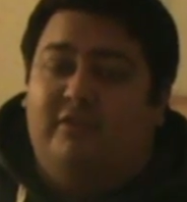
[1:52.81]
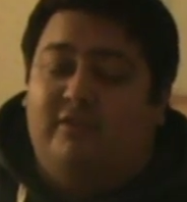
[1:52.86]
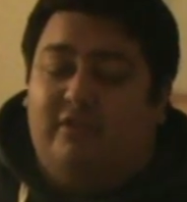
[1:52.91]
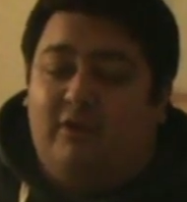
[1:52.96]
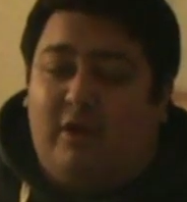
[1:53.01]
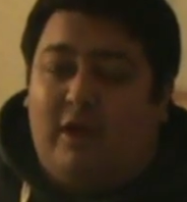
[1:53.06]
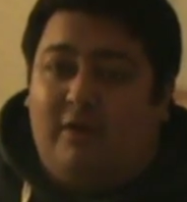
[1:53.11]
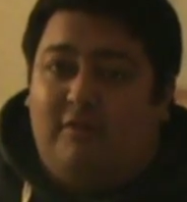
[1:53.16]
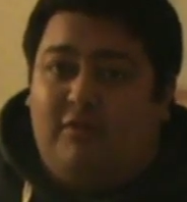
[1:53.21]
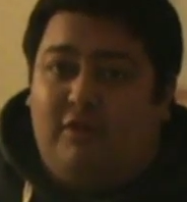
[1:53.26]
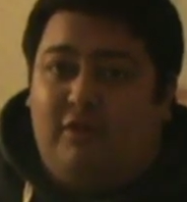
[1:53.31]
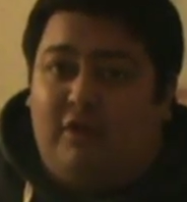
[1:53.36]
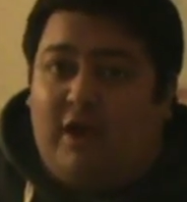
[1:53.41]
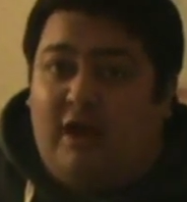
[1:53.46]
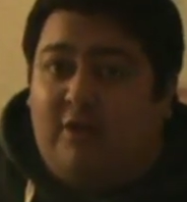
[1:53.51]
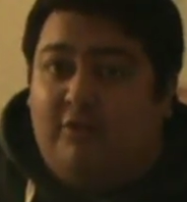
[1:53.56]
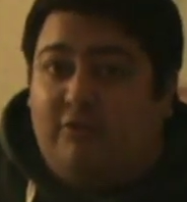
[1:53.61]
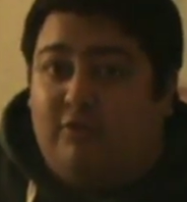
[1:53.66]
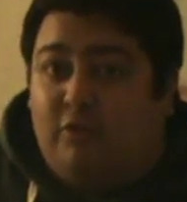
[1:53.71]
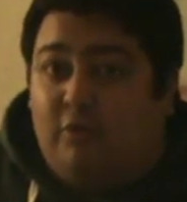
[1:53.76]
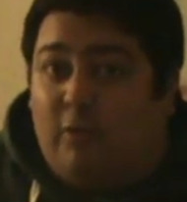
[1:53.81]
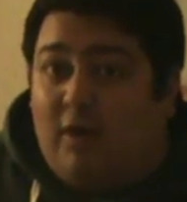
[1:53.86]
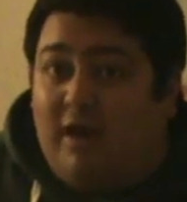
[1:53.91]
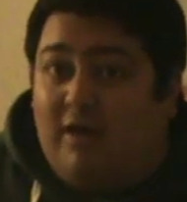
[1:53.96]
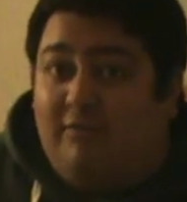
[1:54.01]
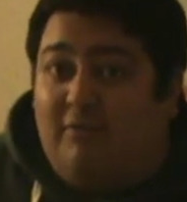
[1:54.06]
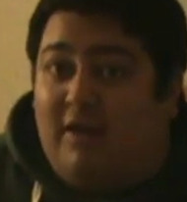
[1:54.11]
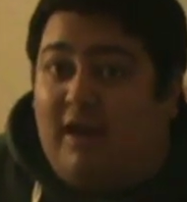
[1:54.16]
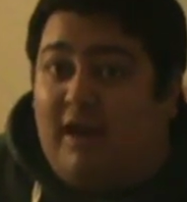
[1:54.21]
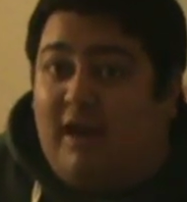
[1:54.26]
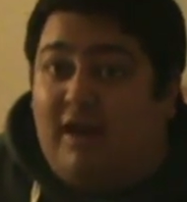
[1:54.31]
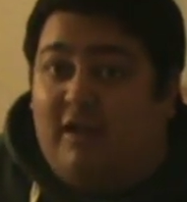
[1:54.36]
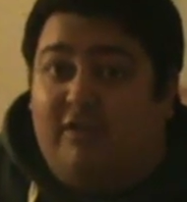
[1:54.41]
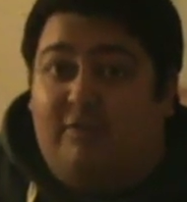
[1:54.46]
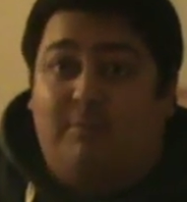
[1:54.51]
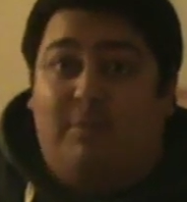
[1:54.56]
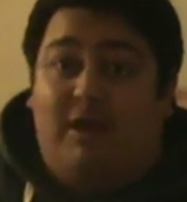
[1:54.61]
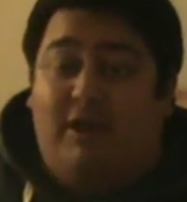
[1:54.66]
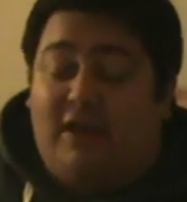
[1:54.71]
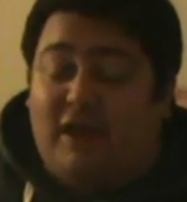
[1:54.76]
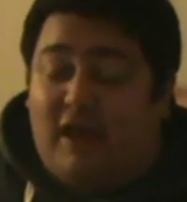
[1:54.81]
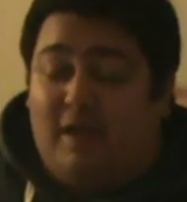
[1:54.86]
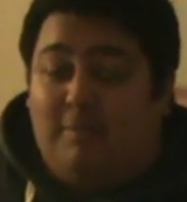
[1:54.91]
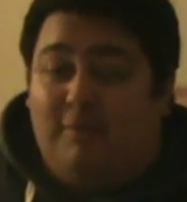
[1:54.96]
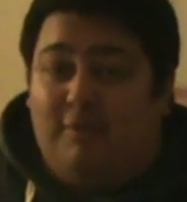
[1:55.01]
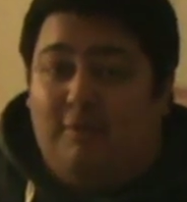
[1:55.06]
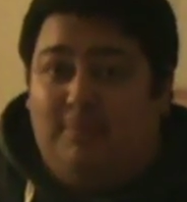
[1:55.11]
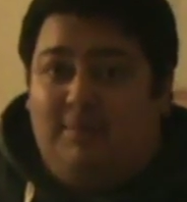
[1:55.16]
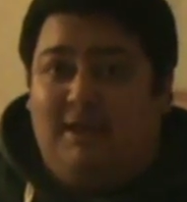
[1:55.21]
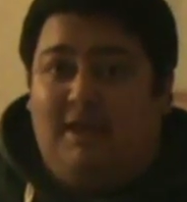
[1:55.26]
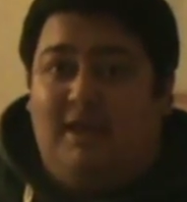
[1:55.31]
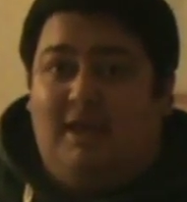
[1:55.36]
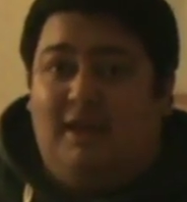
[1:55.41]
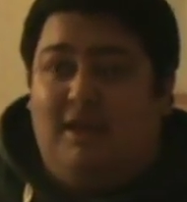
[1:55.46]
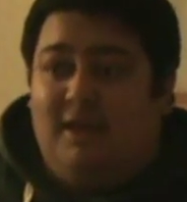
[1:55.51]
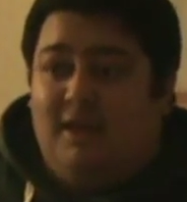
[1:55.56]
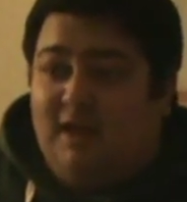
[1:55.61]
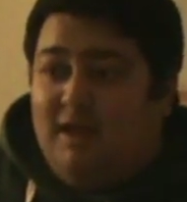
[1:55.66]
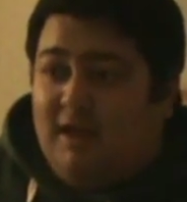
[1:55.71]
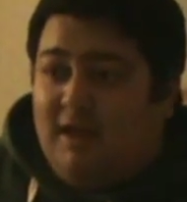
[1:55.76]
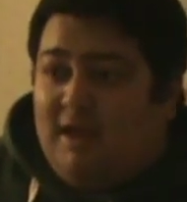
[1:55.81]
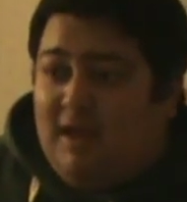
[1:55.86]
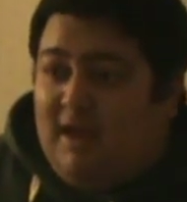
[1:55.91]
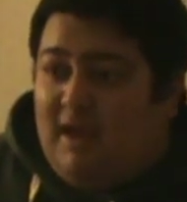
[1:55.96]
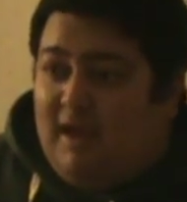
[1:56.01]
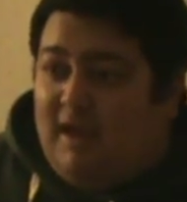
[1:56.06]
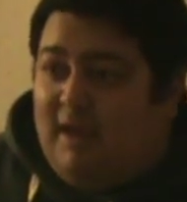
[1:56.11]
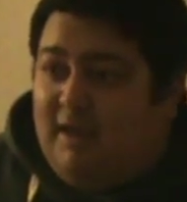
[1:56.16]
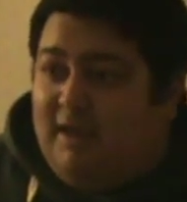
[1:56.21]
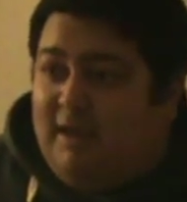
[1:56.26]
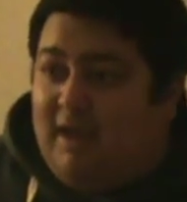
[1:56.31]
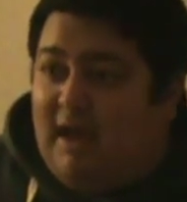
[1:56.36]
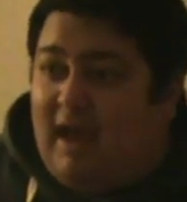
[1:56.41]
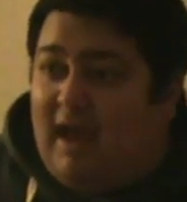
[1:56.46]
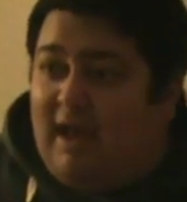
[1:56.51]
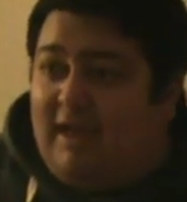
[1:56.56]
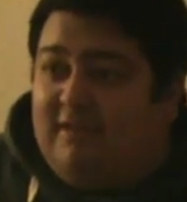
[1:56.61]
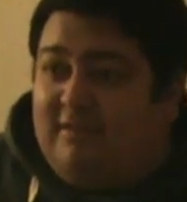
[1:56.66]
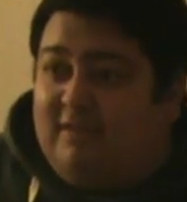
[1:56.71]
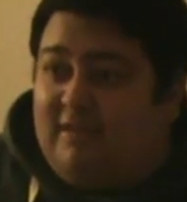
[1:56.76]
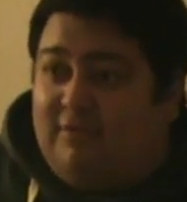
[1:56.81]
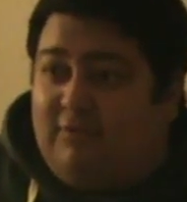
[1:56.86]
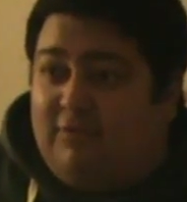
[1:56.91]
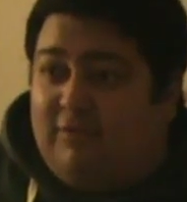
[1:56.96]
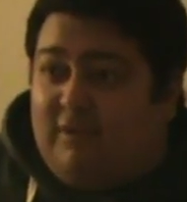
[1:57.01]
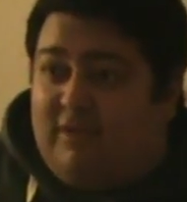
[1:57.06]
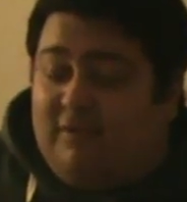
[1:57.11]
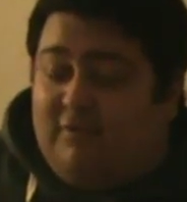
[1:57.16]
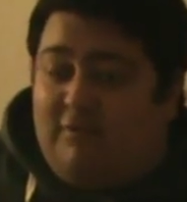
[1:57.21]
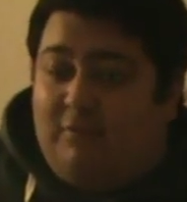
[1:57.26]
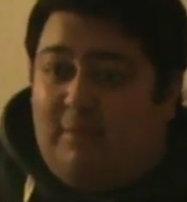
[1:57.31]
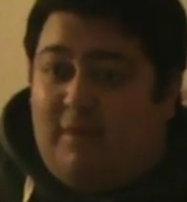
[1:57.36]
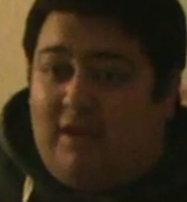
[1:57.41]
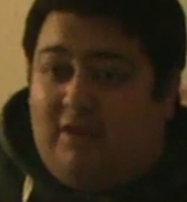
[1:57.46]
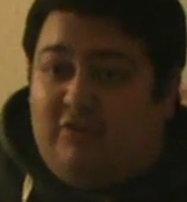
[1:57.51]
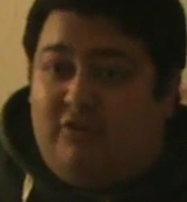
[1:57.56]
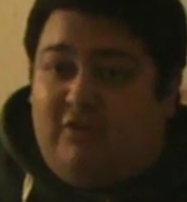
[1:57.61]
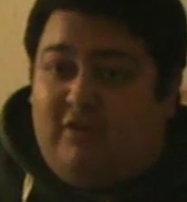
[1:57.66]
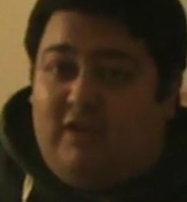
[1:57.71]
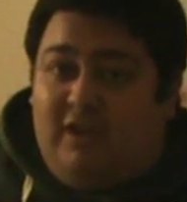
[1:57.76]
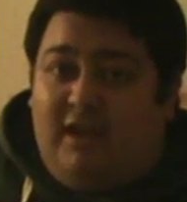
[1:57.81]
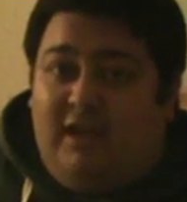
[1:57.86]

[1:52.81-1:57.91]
you have in your house, or the Wi-Fi hotspot you happen to be in, and ask it for the information.